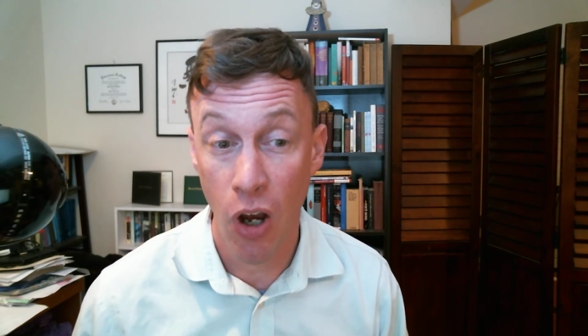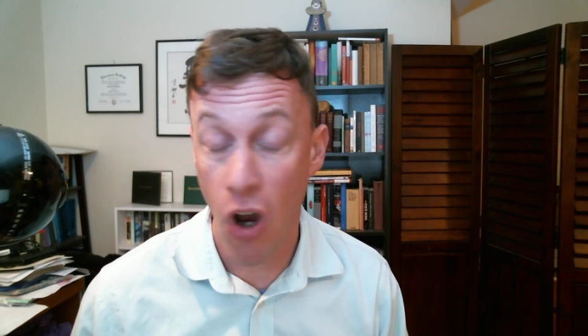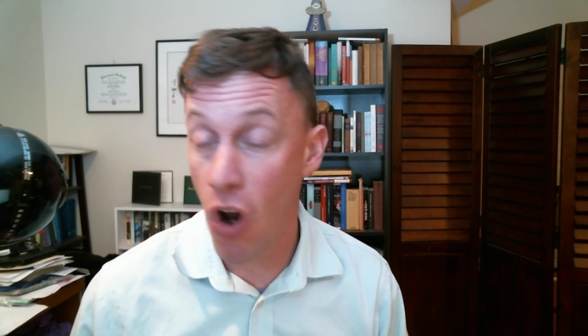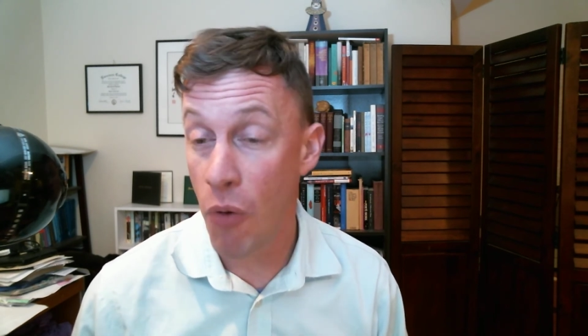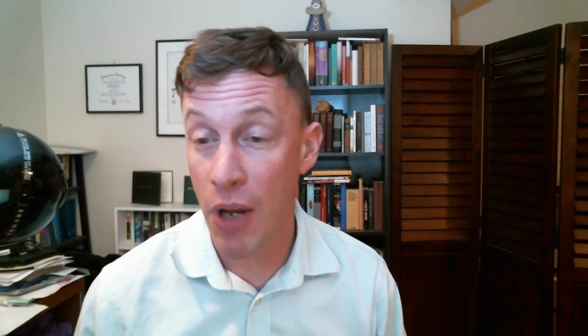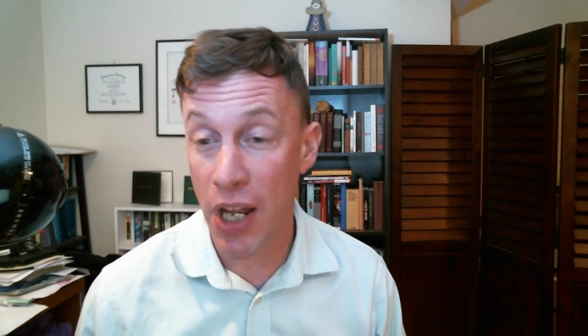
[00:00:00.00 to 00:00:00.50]

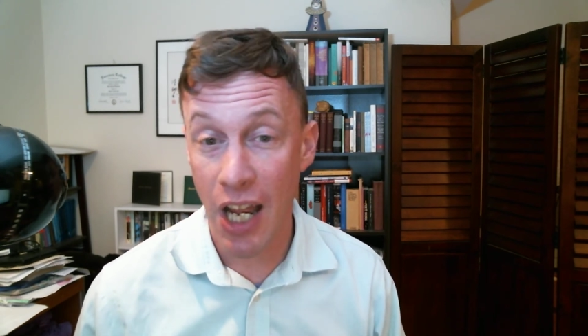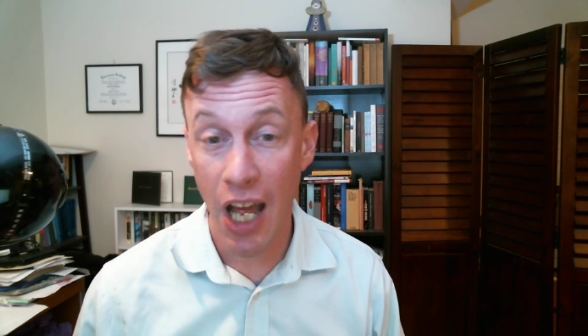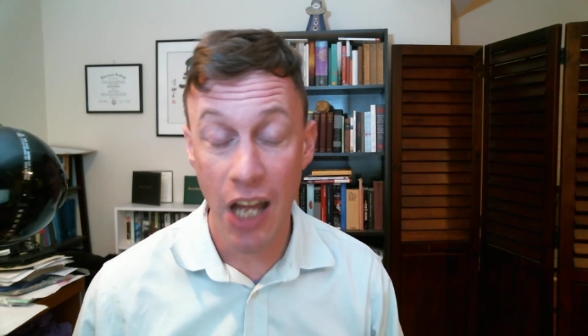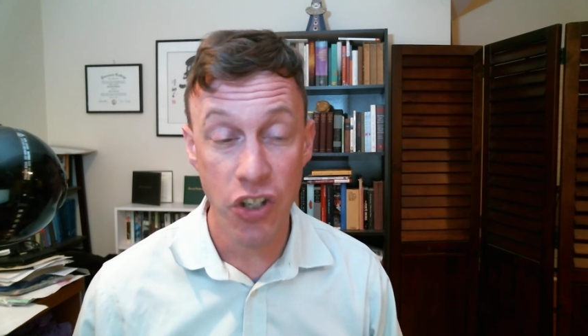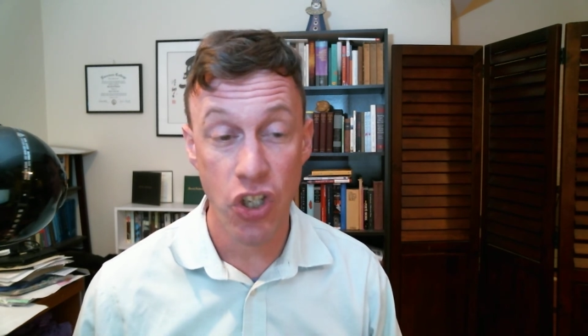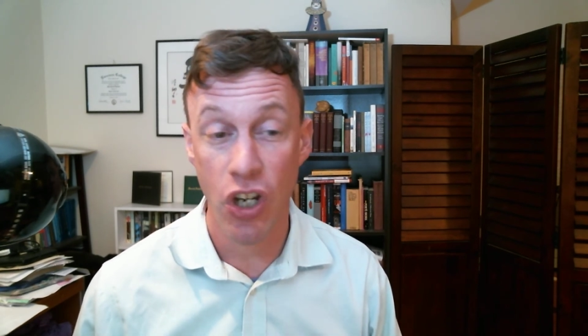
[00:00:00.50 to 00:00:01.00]
Oh my
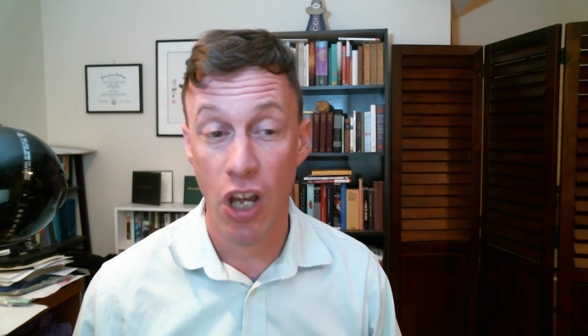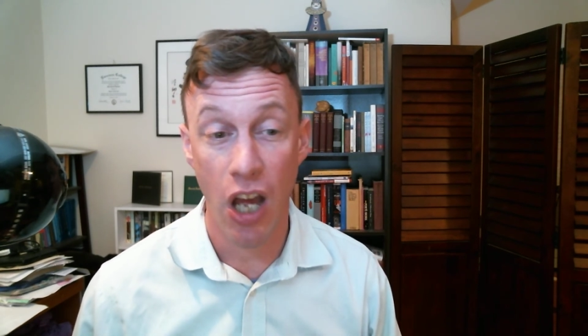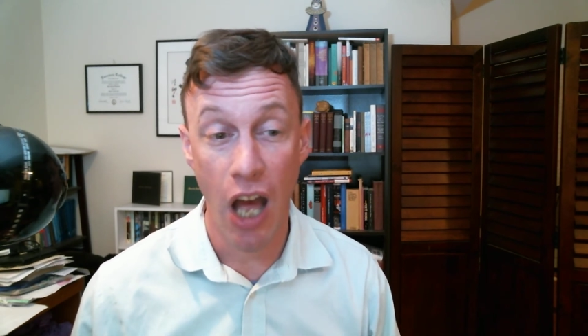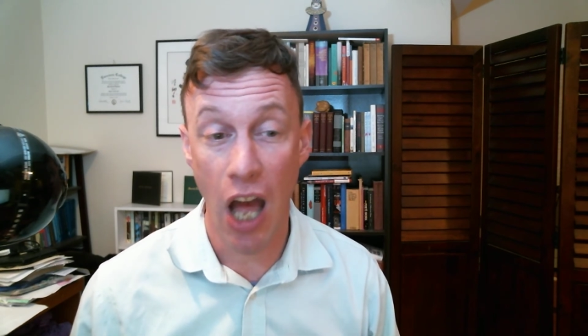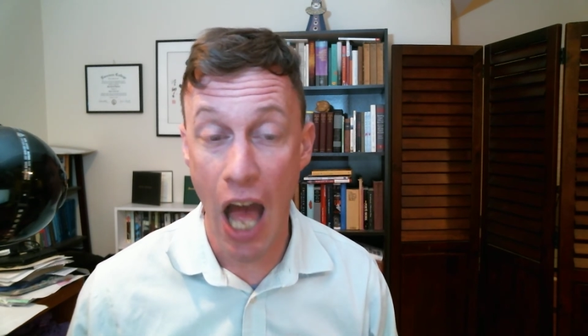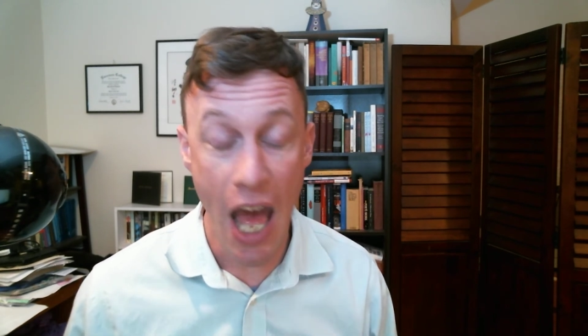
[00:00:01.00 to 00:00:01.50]
gosh,
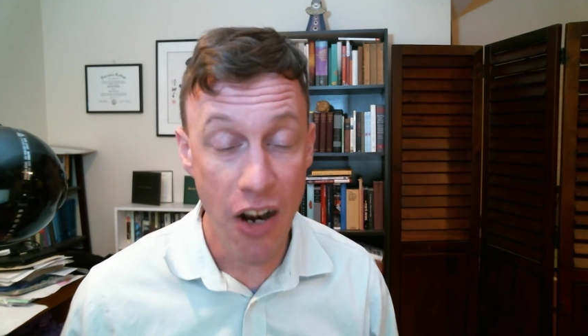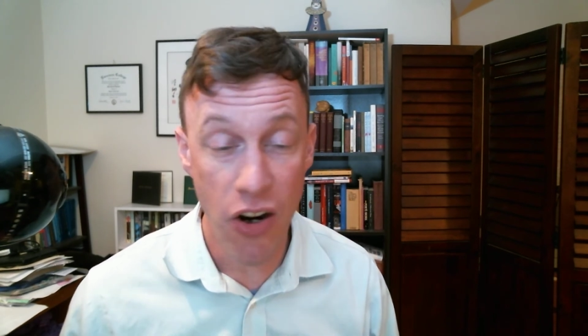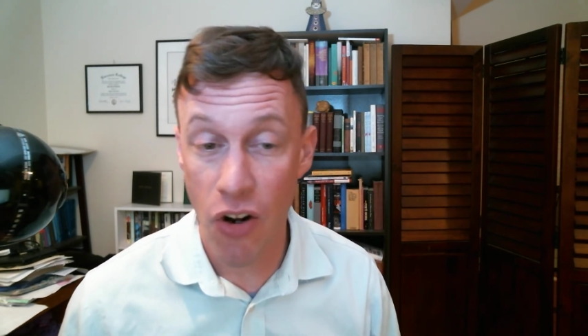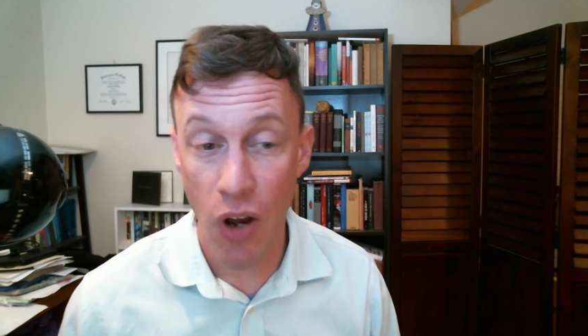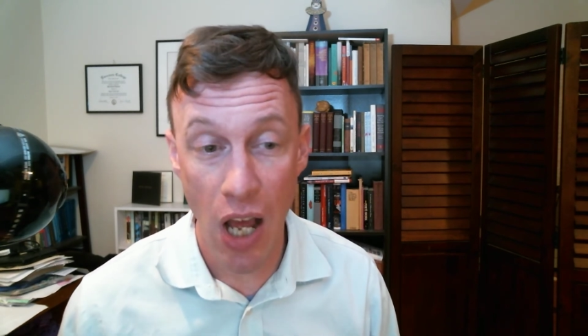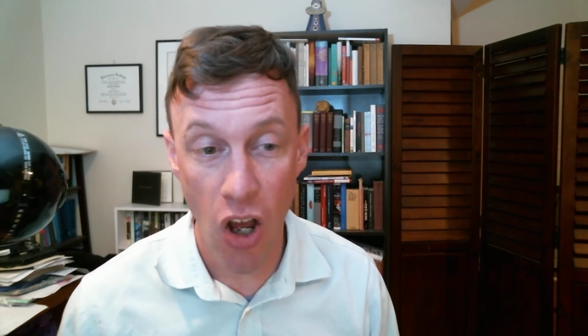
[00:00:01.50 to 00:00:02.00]
I don't
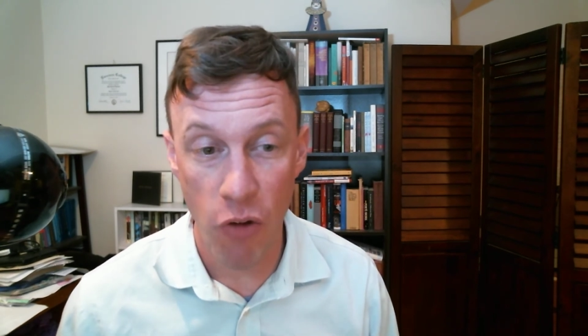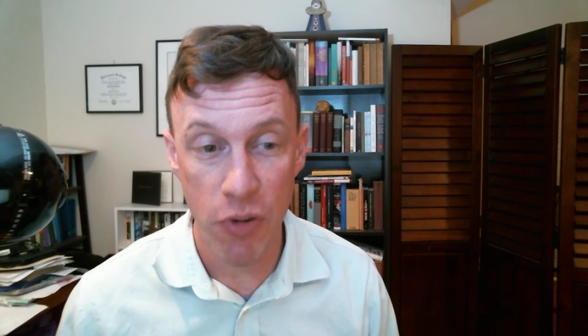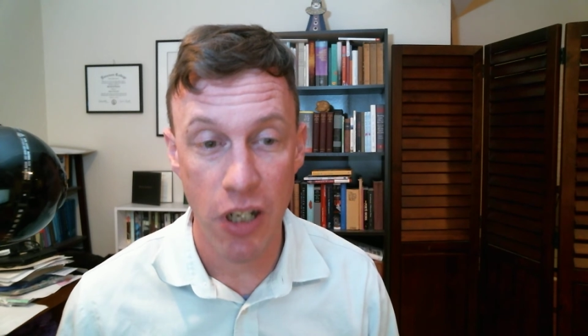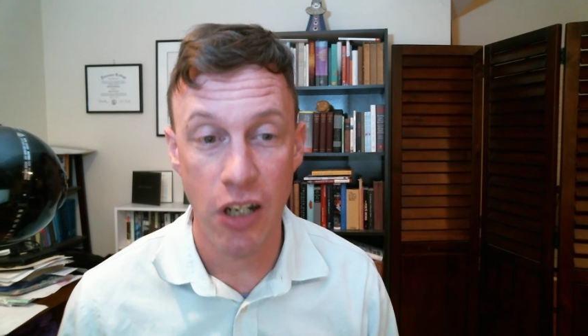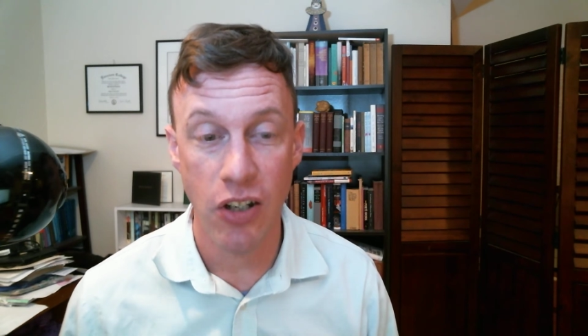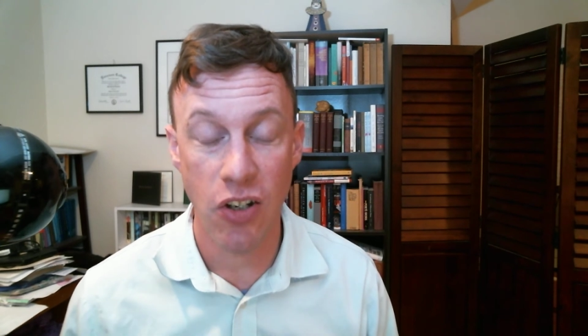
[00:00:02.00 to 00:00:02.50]
know how I'm going
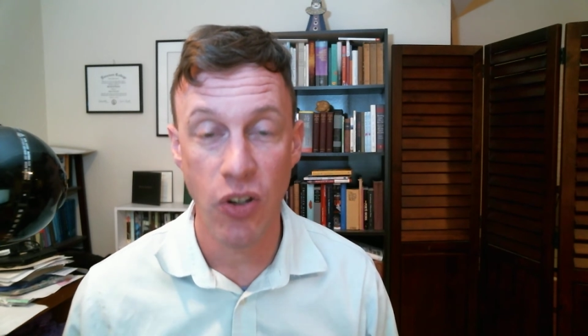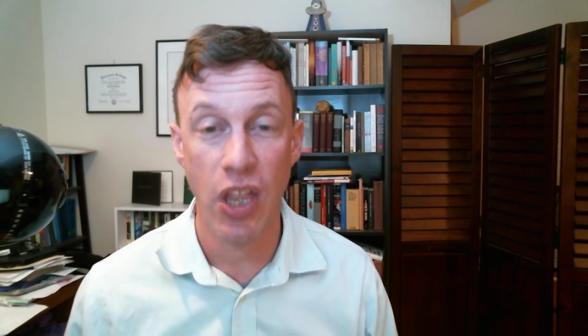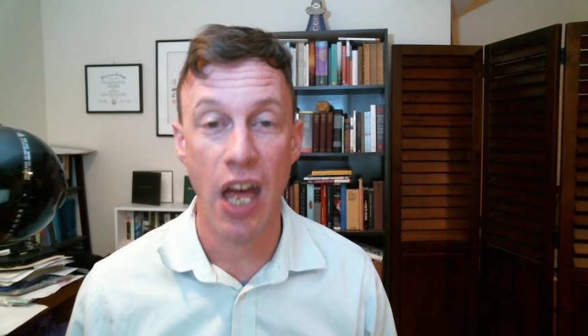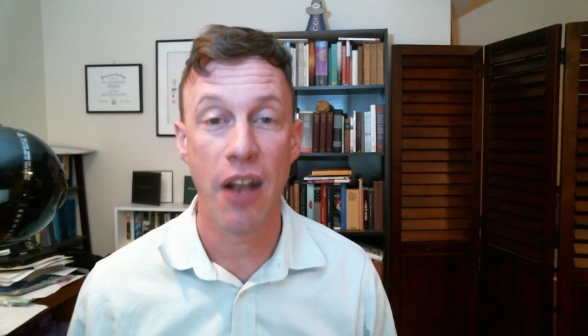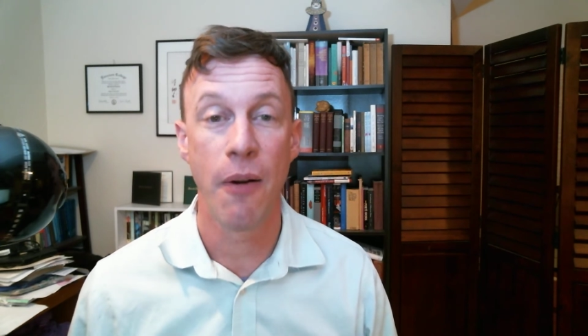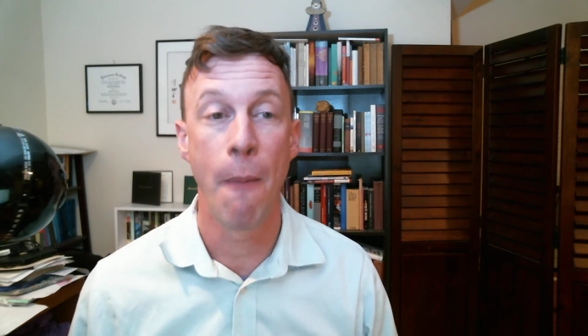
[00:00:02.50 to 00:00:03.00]
to do
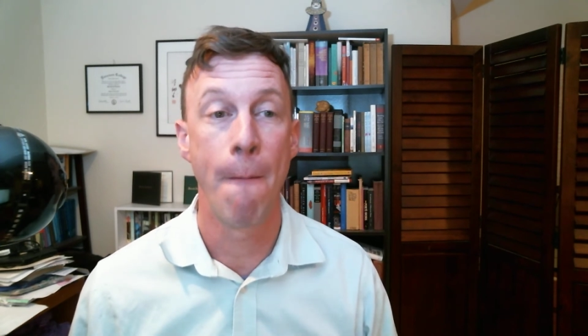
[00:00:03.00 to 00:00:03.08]
that.